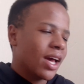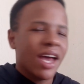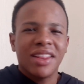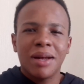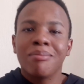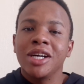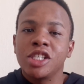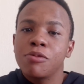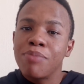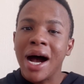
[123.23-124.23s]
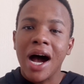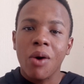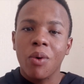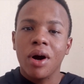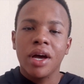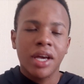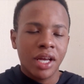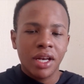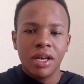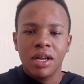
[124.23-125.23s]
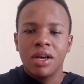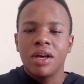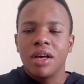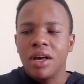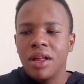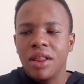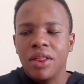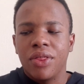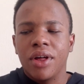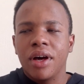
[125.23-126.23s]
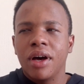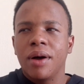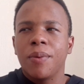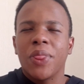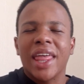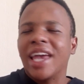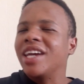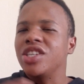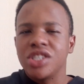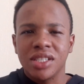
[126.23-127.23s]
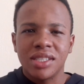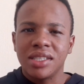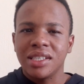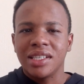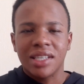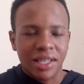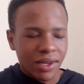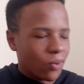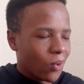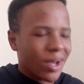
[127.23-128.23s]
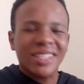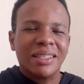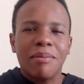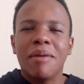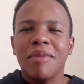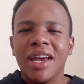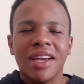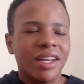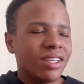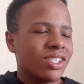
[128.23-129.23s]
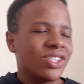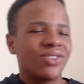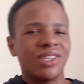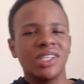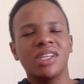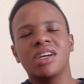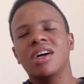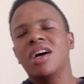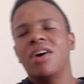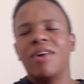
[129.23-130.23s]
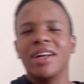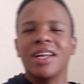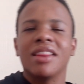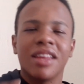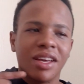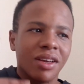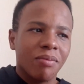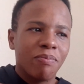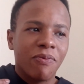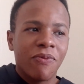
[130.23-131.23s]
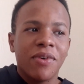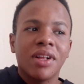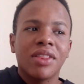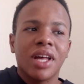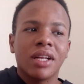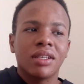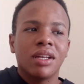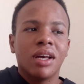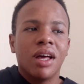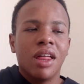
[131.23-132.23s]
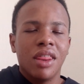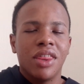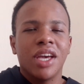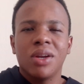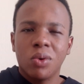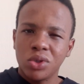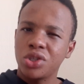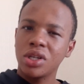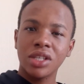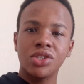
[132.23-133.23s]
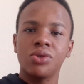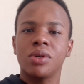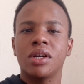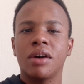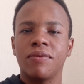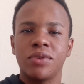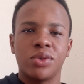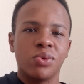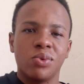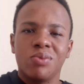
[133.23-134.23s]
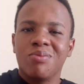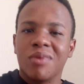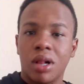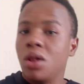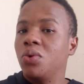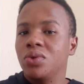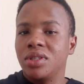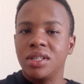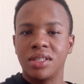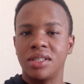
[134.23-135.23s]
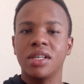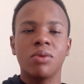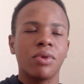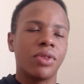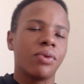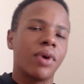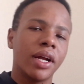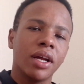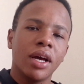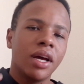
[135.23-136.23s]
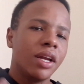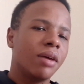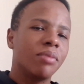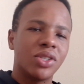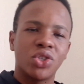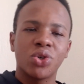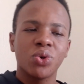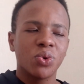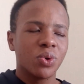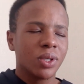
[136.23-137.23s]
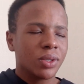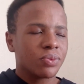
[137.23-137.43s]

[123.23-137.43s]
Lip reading: and that much power in the agency and or SMMA industry, right? And they feel that they don't trust you enough to close this deal with you, right? Number two